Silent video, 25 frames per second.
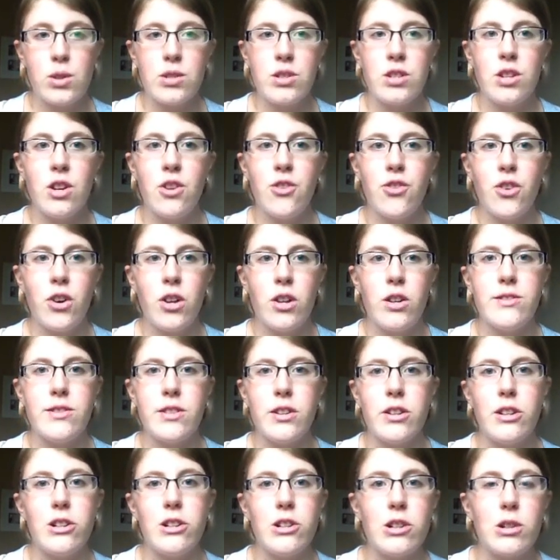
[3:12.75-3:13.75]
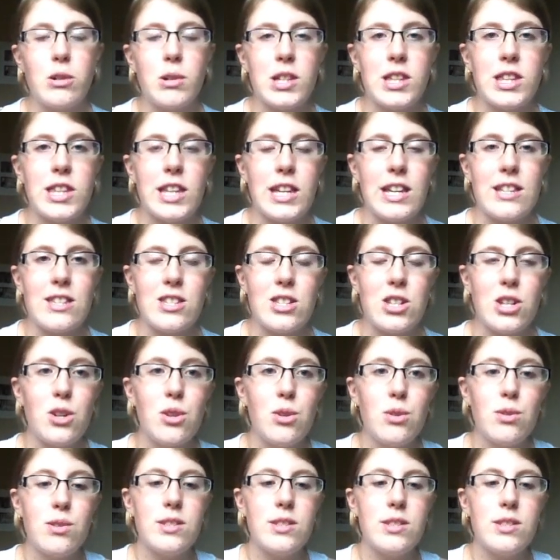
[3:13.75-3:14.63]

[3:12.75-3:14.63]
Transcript: also follows along with these 2